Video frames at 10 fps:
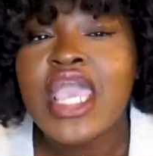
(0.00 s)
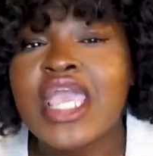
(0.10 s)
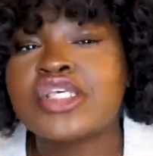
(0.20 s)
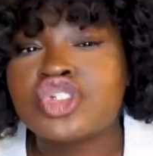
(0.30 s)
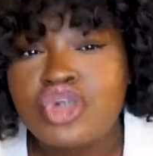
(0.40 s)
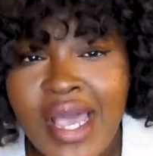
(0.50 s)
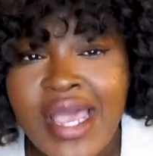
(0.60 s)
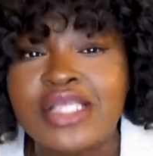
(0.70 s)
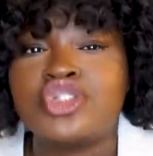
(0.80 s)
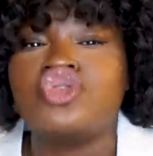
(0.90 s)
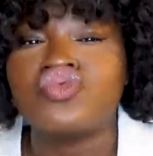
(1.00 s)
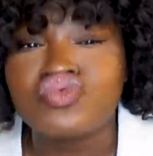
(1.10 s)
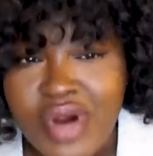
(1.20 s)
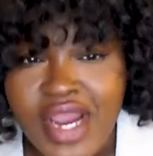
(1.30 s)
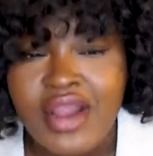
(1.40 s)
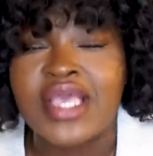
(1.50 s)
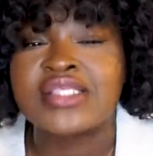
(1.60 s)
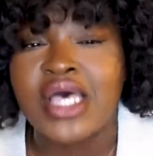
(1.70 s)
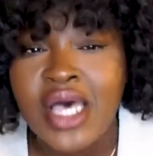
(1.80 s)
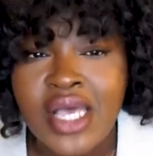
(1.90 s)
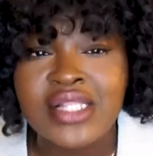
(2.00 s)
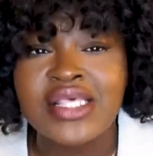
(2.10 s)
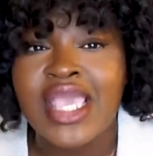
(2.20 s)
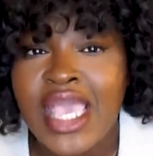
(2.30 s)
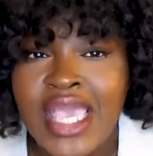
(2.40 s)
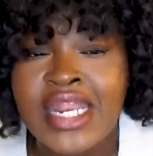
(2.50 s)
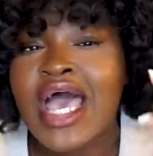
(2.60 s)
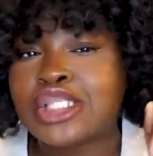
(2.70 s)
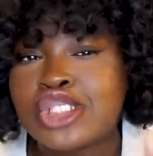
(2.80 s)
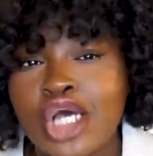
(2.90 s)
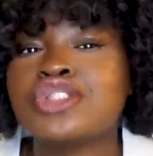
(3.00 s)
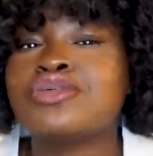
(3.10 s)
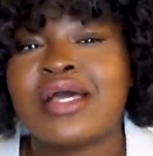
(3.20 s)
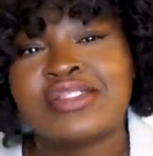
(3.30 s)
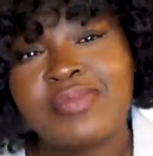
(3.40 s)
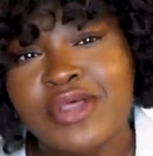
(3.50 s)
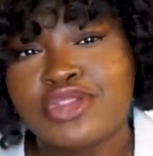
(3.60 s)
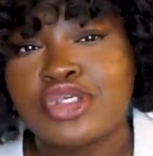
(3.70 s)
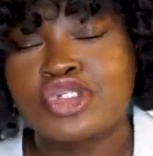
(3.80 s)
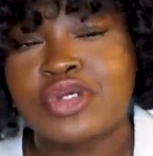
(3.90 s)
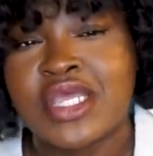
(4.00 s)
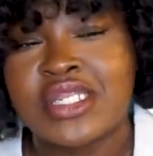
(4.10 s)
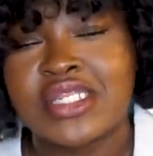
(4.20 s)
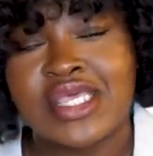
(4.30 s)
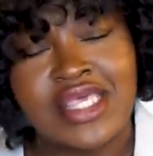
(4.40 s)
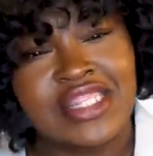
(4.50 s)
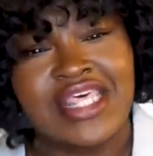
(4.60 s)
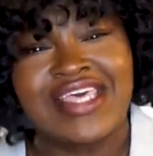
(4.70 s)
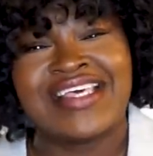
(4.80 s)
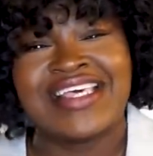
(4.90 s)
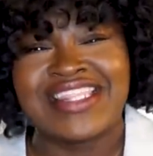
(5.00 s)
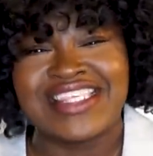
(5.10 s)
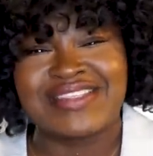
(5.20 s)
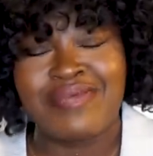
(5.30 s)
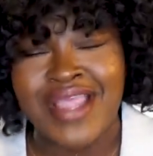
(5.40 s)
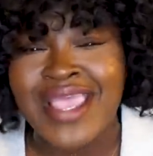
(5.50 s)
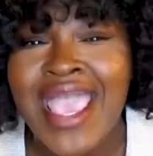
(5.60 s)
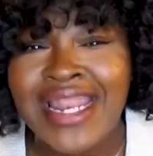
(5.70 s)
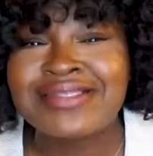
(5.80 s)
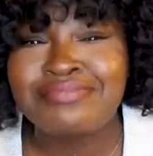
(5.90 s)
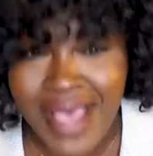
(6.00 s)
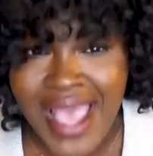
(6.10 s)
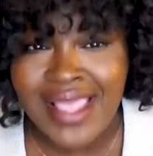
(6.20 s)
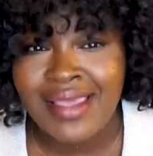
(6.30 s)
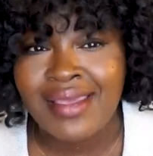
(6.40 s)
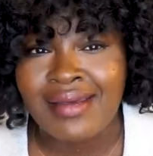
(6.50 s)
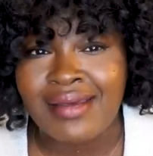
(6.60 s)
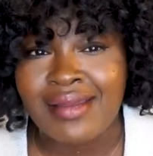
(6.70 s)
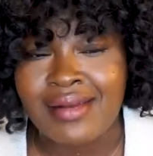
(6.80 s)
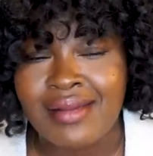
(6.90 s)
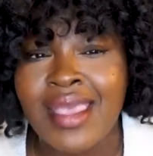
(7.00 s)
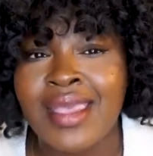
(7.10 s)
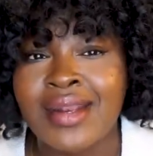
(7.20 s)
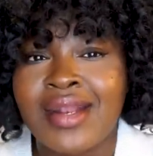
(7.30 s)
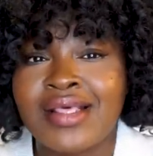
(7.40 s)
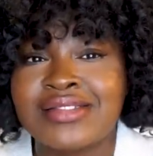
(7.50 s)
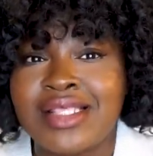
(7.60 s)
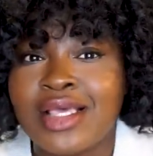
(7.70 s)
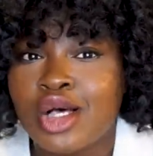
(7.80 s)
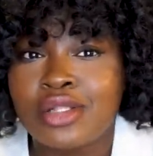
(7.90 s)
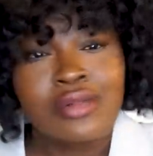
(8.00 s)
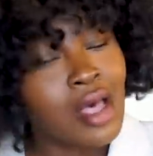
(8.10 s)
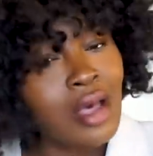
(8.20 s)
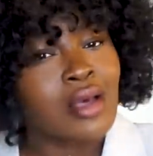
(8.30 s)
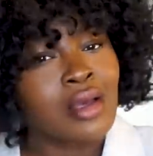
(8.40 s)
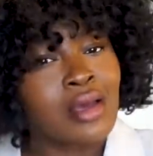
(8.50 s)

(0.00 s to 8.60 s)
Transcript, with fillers: It is trying to wear its ugly head. I talked to you guys about this trend in the spring, and it's back again. And it is the clog,